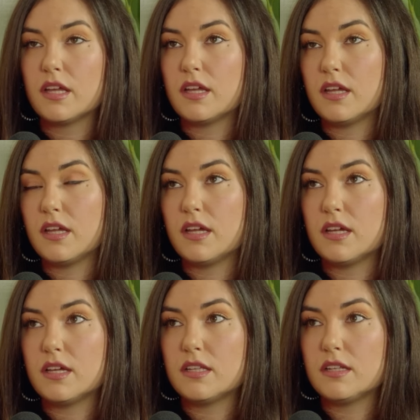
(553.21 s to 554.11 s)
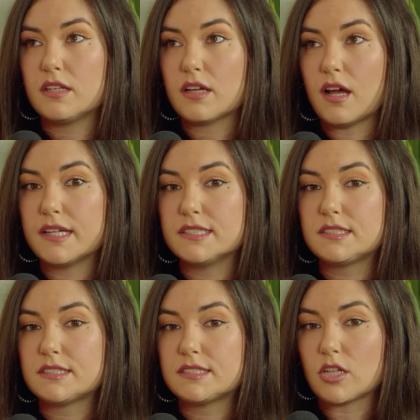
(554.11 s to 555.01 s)
and I'd
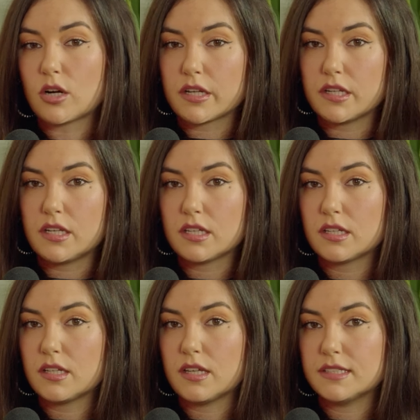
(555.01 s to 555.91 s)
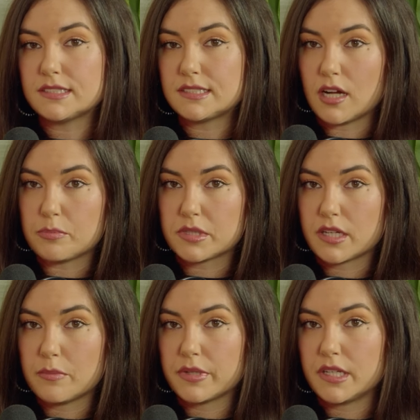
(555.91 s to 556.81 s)
started and stopped a
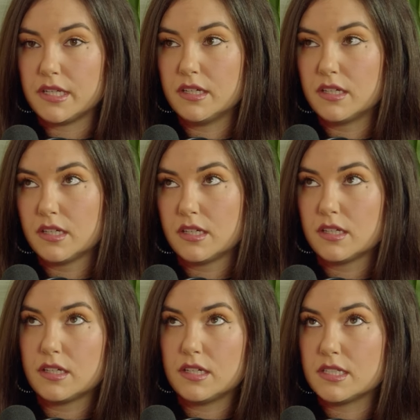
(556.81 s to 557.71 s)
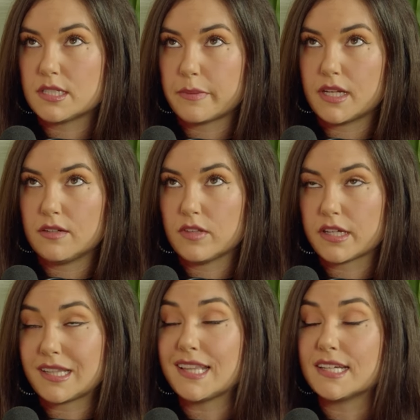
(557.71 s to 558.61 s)
company in the span of like
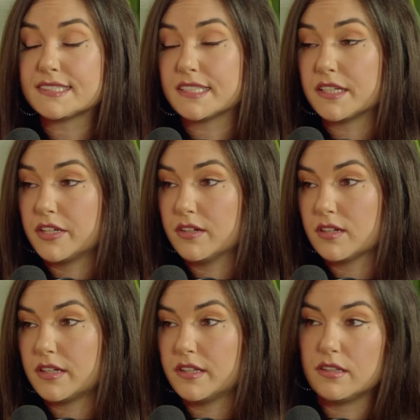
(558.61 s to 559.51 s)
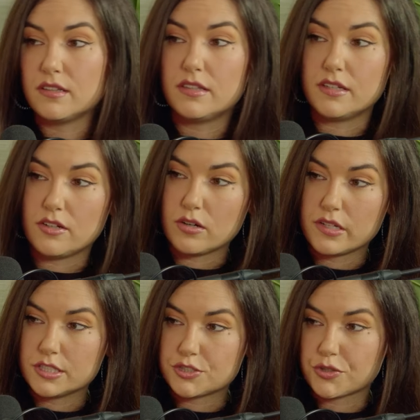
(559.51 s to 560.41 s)
less than a year in the adult
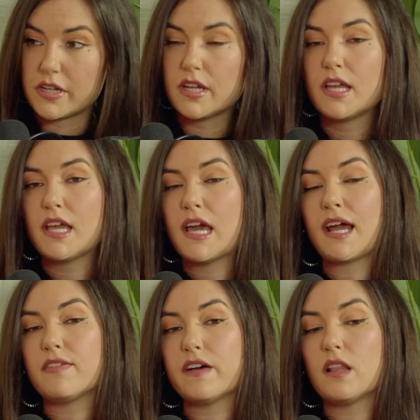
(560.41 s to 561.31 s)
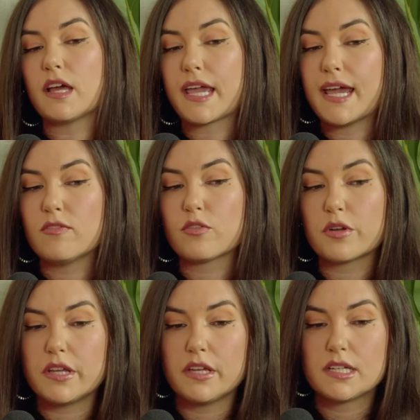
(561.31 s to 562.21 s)
industry, and I felt like
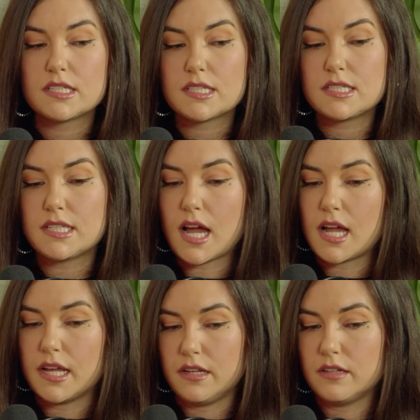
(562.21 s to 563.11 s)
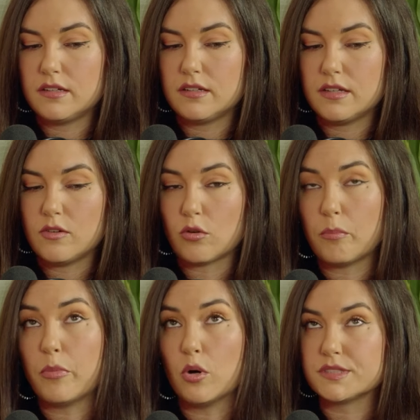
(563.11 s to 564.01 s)
every side or
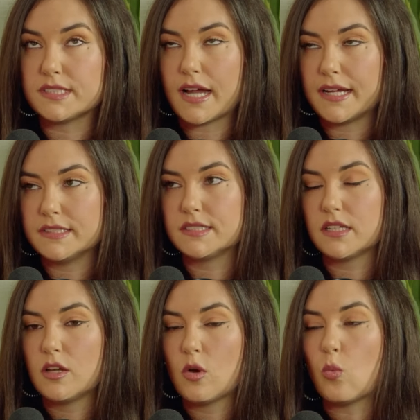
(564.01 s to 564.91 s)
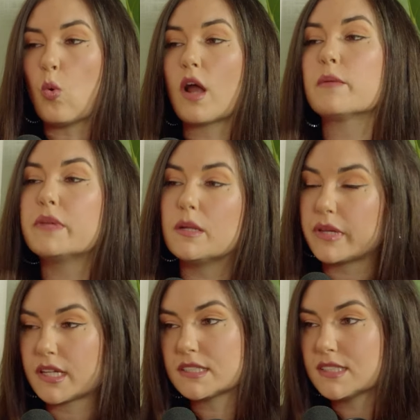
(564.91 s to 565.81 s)
both sides wanted me to
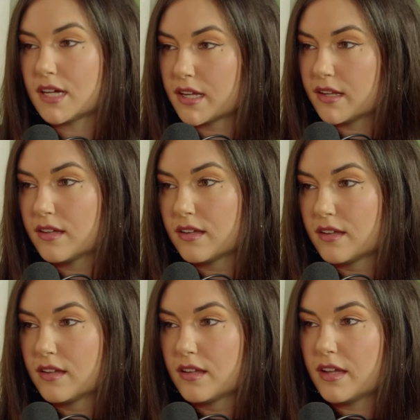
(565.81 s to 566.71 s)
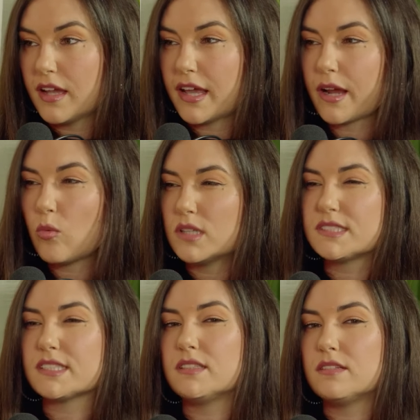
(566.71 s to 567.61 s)
pick a side, mm. and I mm.
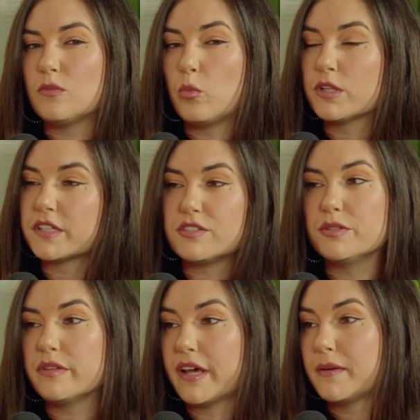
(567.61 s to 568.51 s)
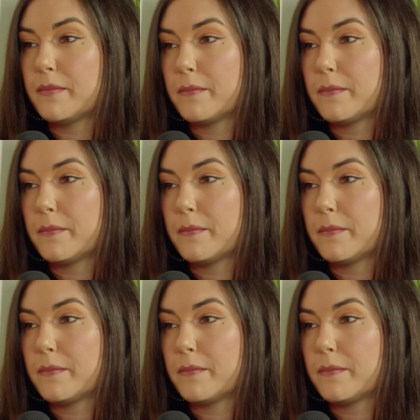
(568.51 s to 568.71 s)
wasn't willing to do that.